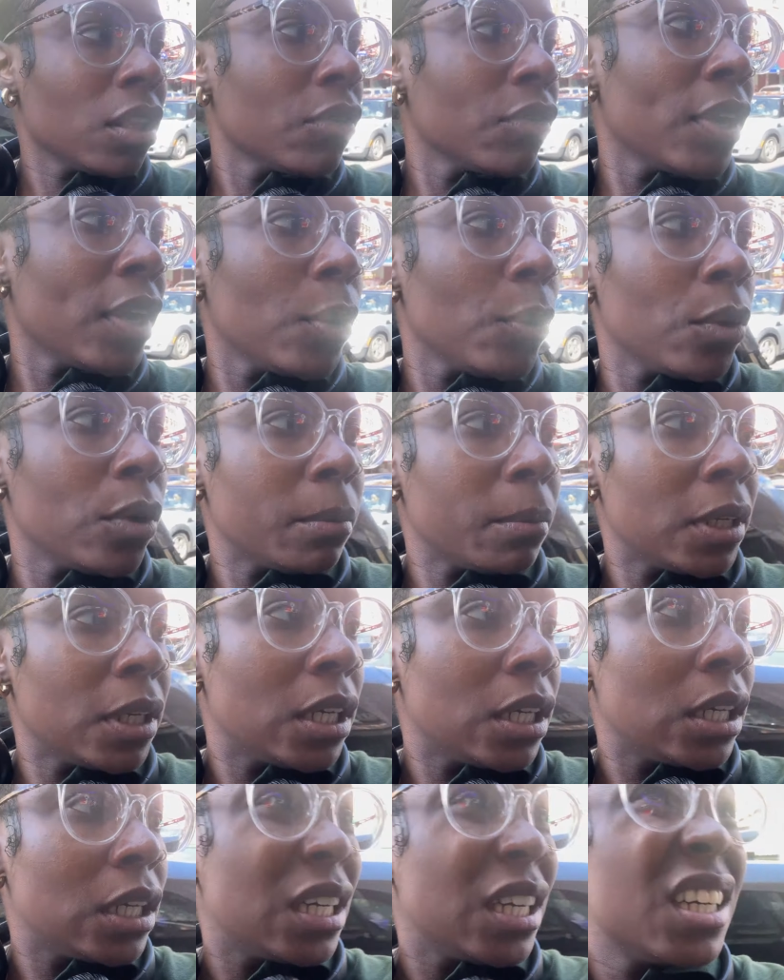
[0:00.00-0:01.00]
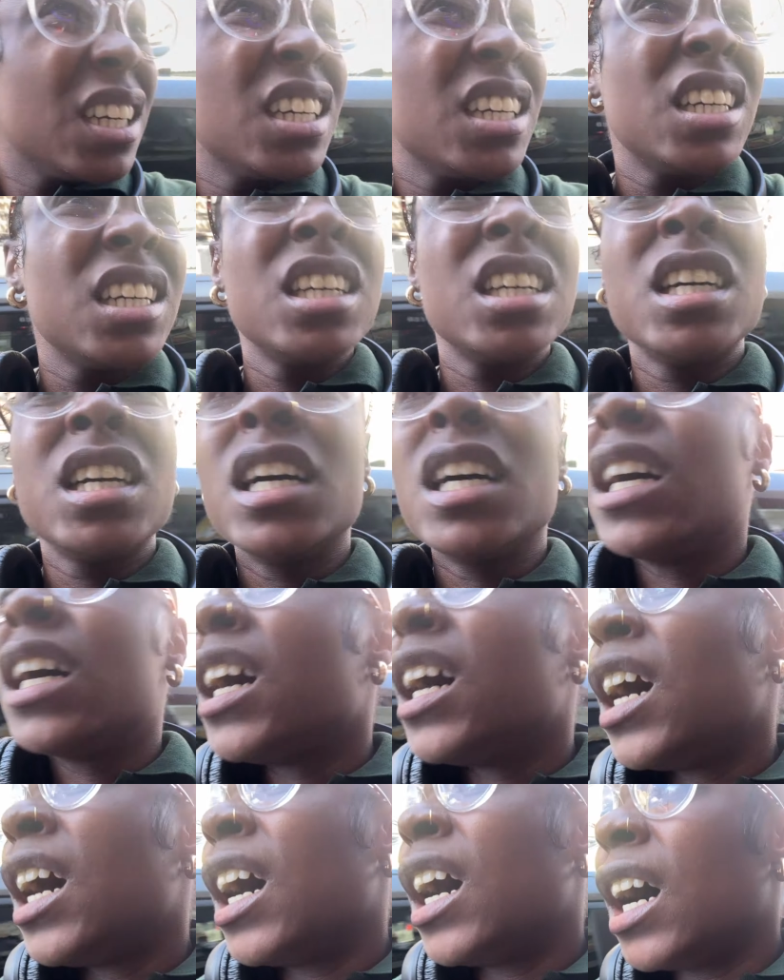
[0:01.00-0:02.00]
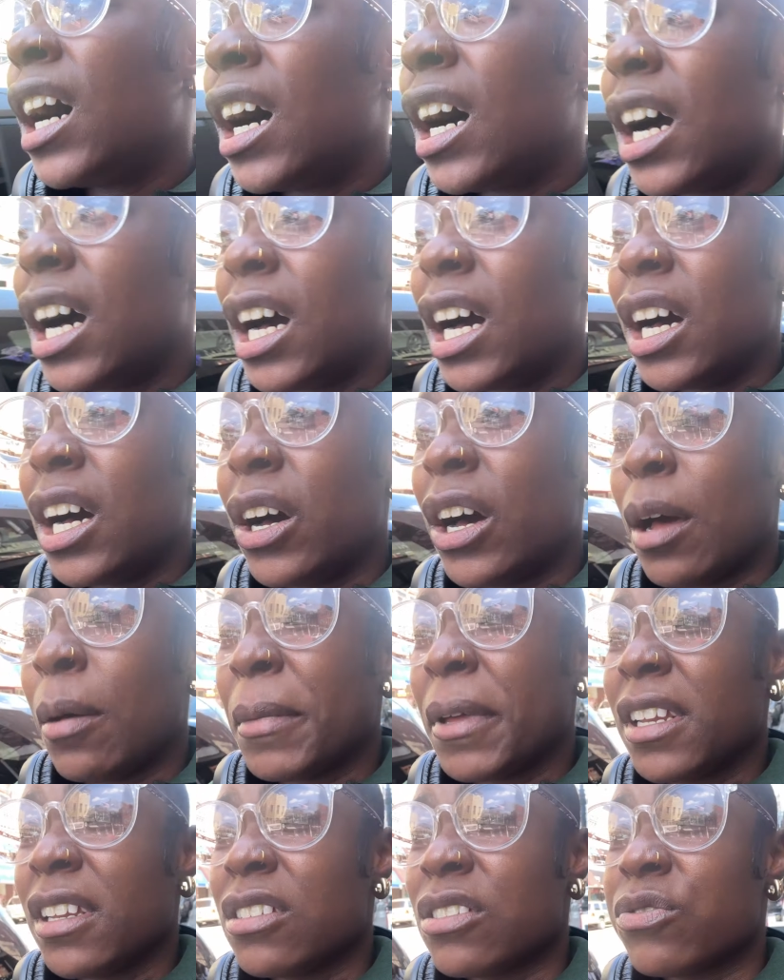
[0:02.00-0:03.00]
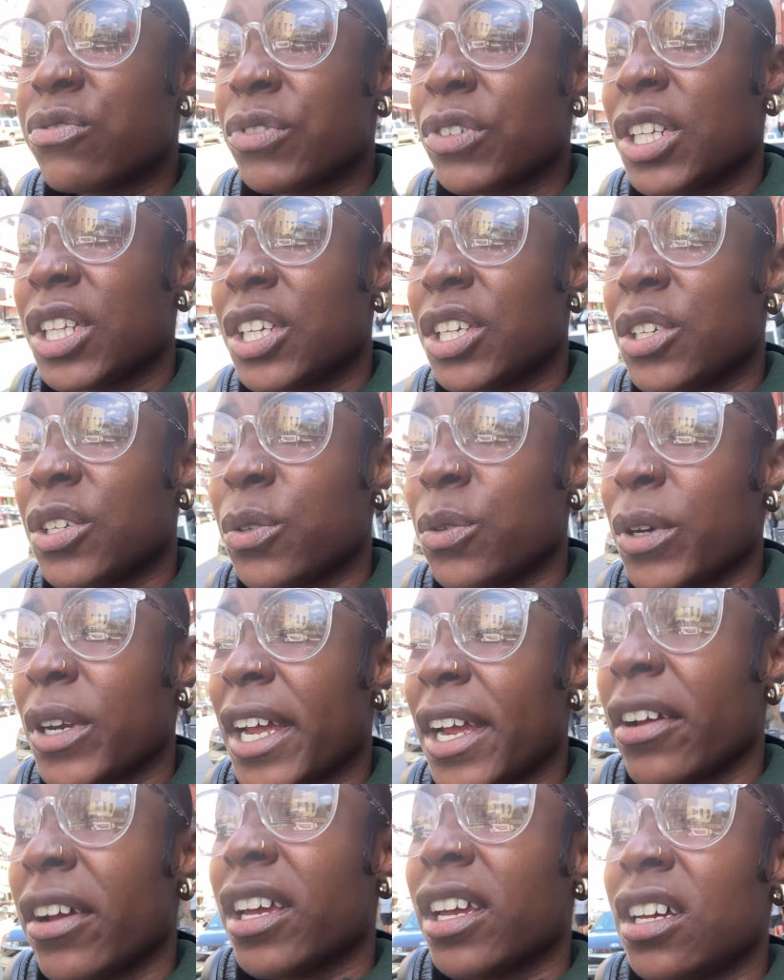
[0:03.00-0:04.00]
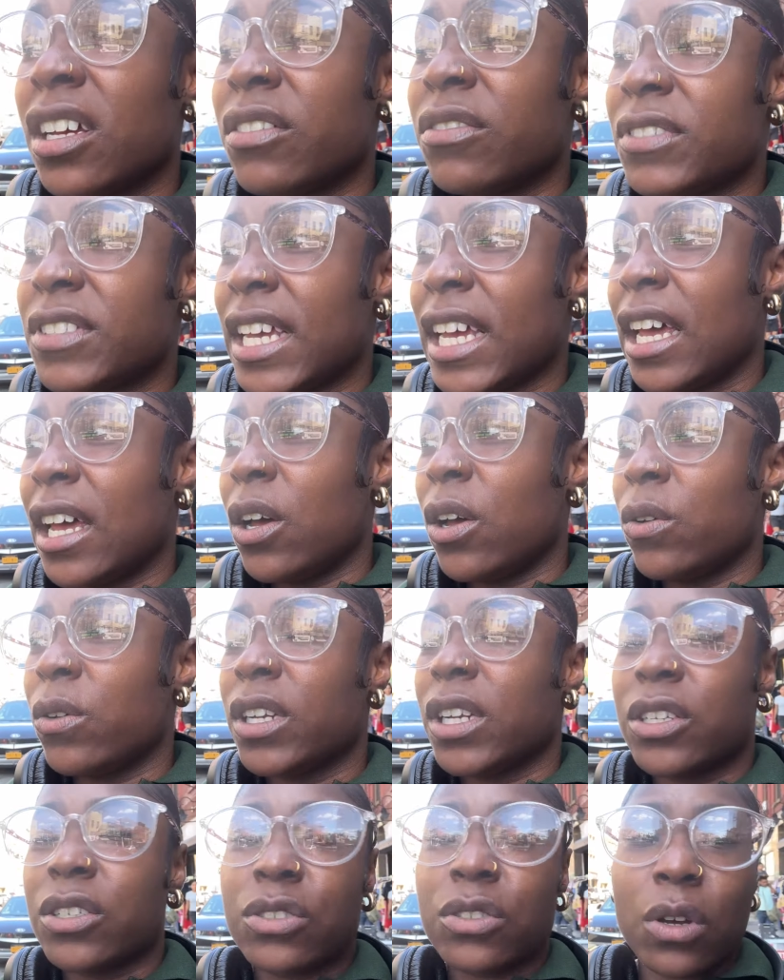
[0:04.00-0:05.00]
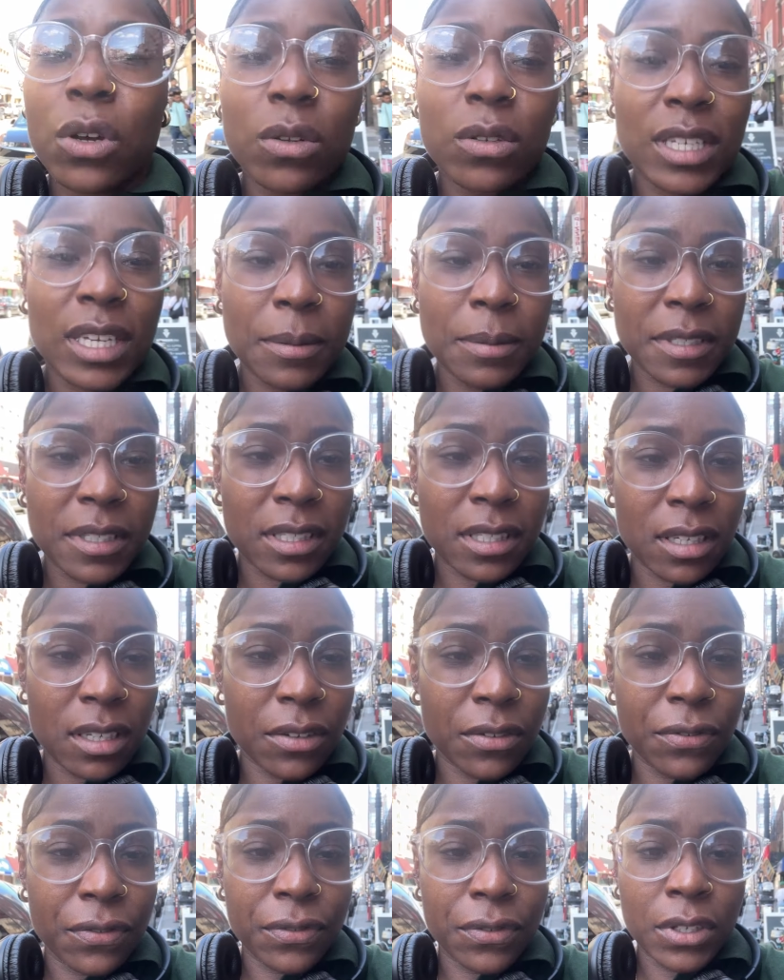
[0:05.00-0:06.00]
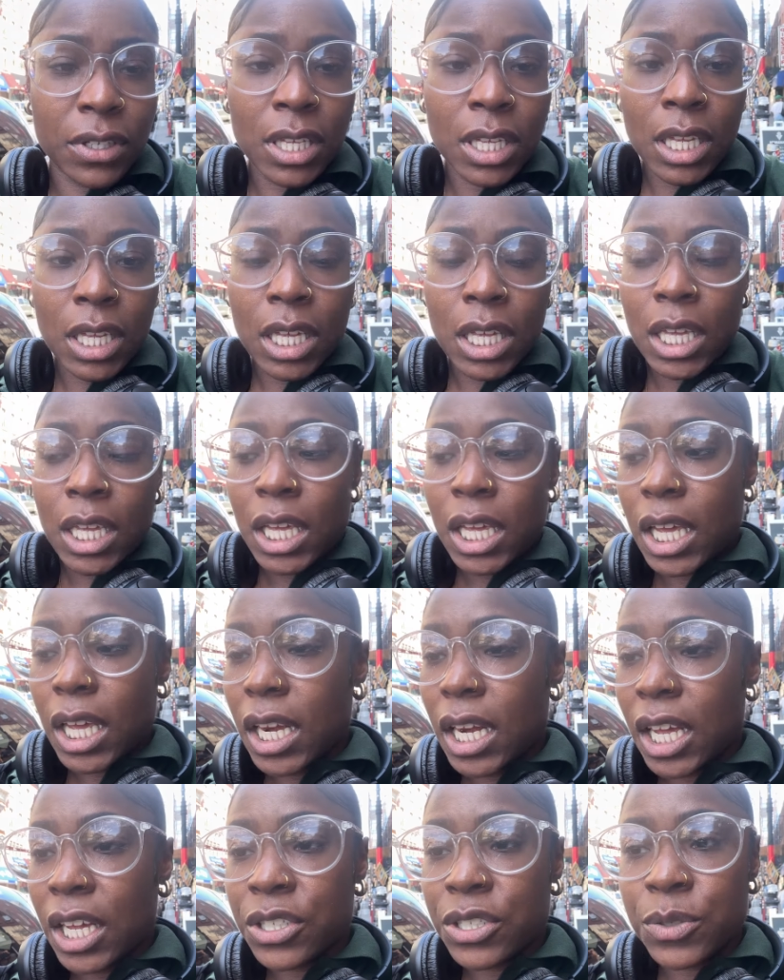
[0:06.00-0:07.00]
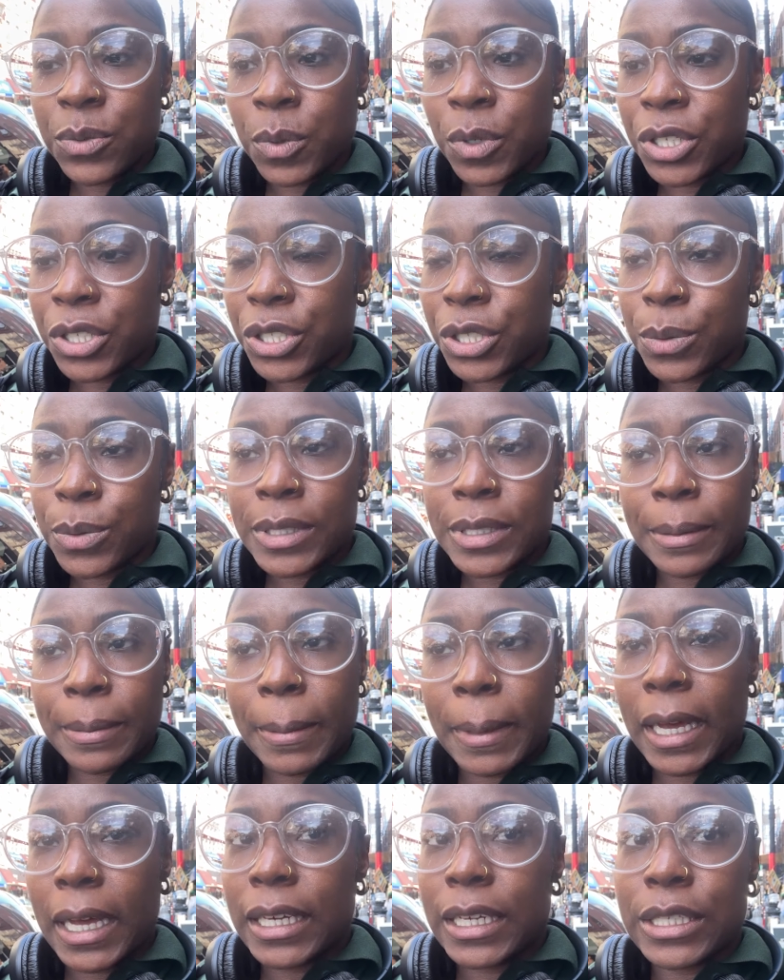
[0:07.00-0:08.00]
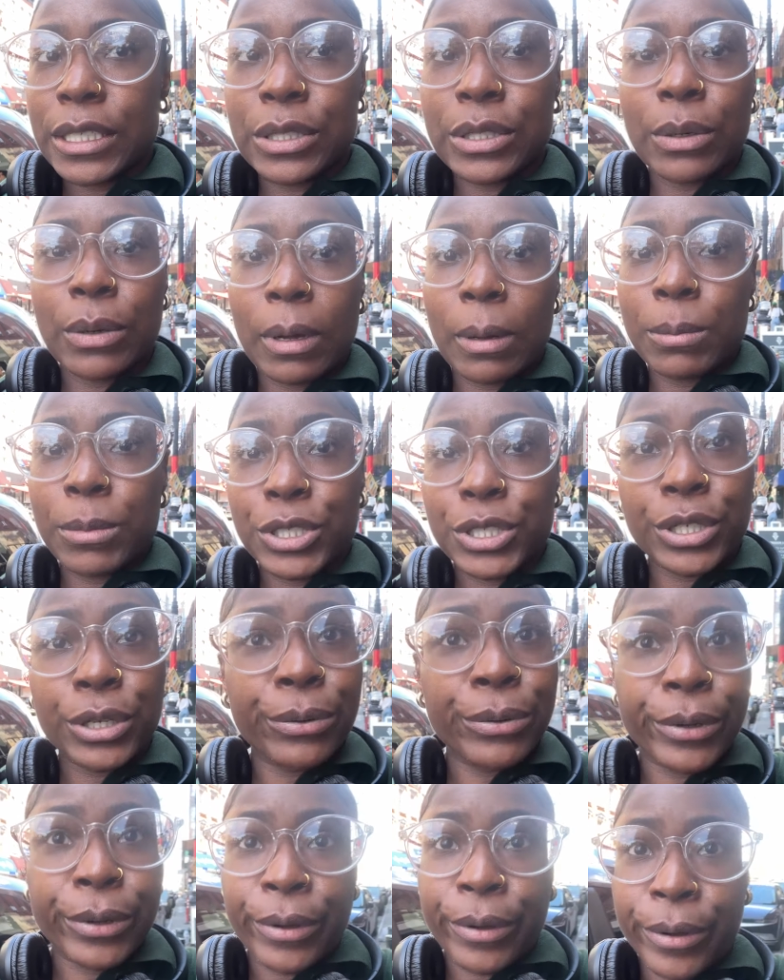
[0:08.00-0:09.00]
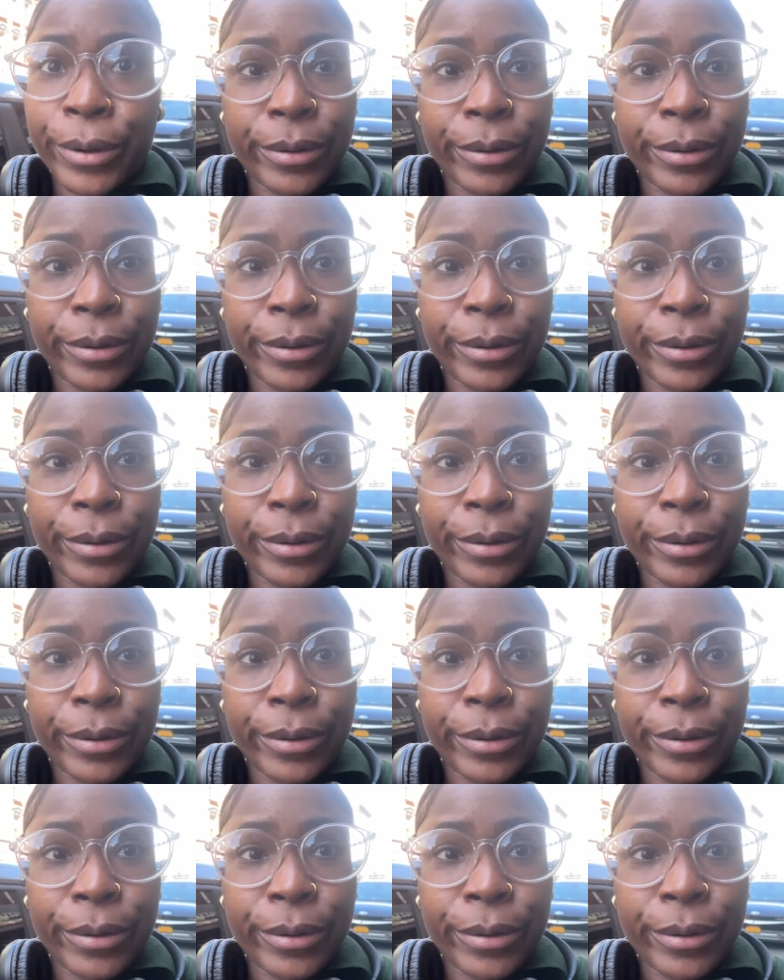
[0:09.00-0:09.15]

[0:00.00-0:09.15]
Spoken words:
around with me. I'm in this really cute area of town. There's all types of stuff. And I just wanna show somebody. So I'm gonna show y'all